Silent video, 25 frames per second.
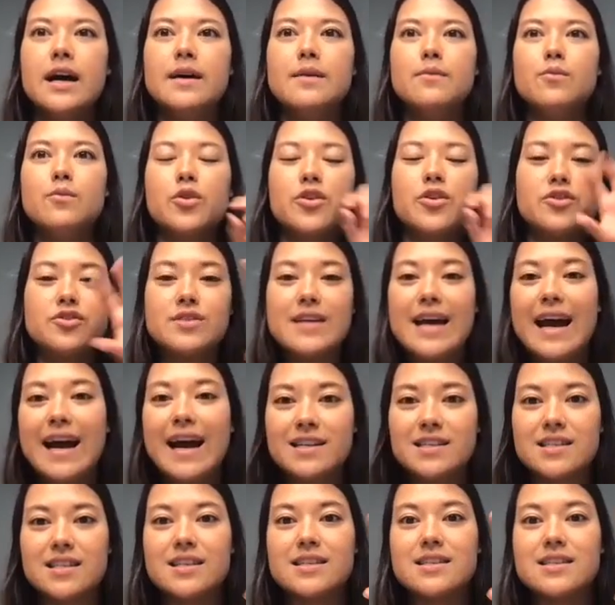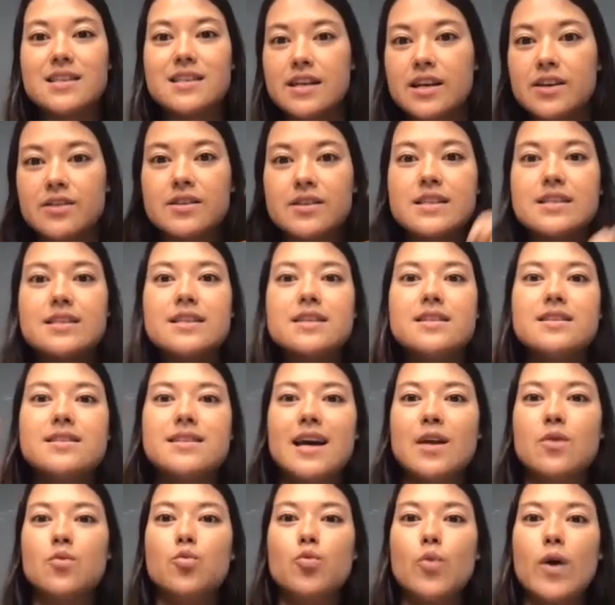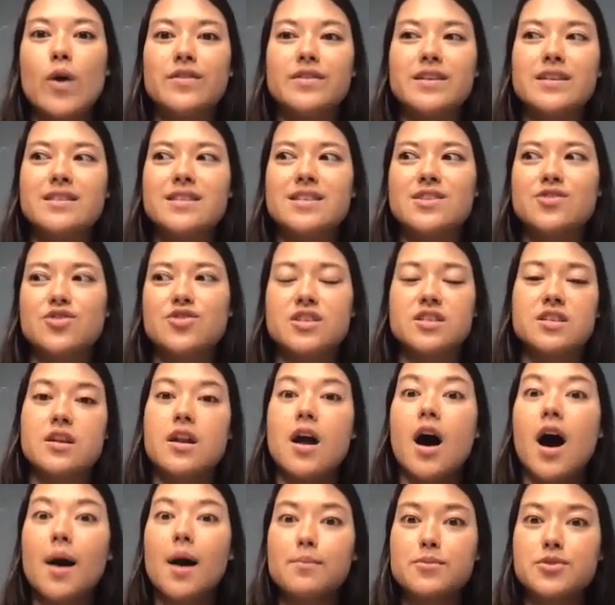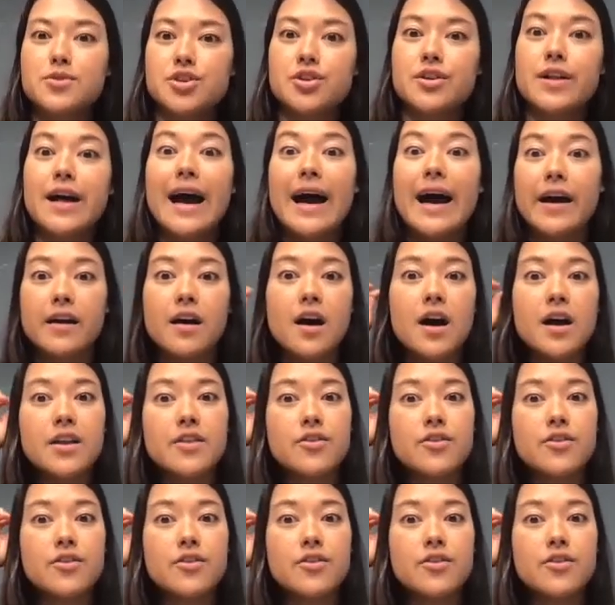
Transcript: where there's accidents and illnesses, and wellness is just an optional add-on.